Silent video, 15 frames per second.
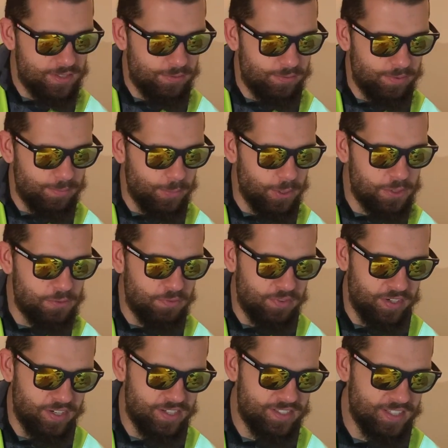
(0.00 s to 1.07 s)
most
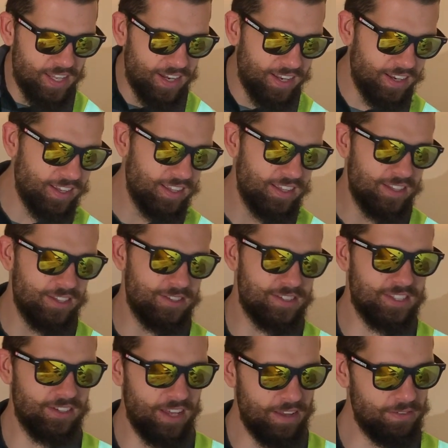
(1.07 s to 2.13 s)
rear setting, you
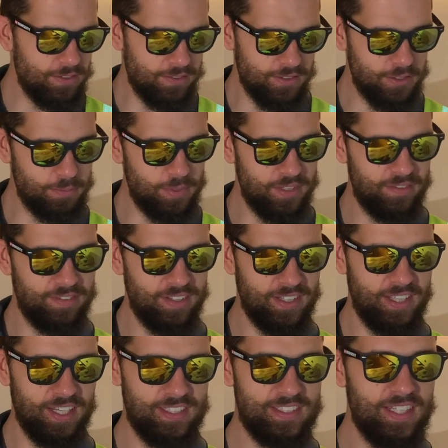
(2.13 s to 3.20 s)
still have a little bit of a
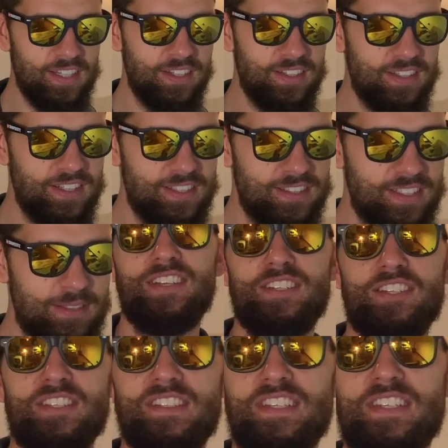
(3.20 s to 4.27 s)
kicktail, it seems.
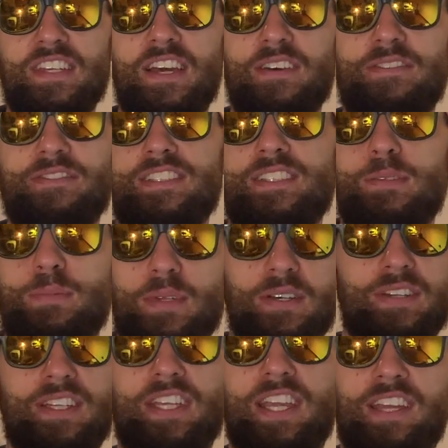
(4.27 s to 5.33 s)
Just enough to be able
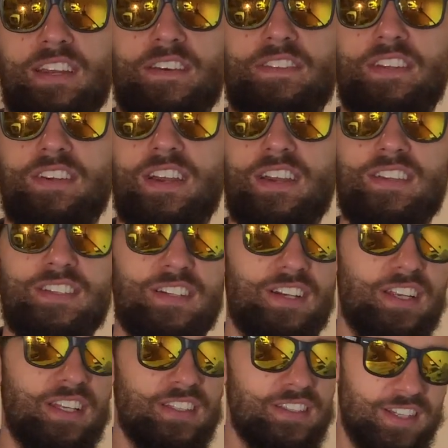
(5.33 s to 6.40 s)
to kick it off the ground in your
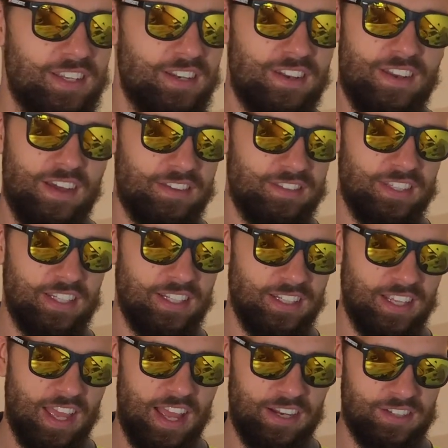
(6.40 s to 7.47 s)
hand. Nothing
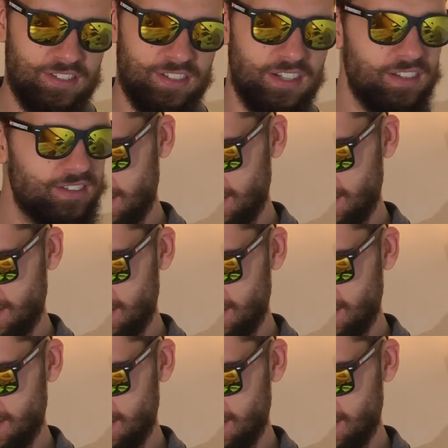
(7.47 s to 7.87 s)
extra.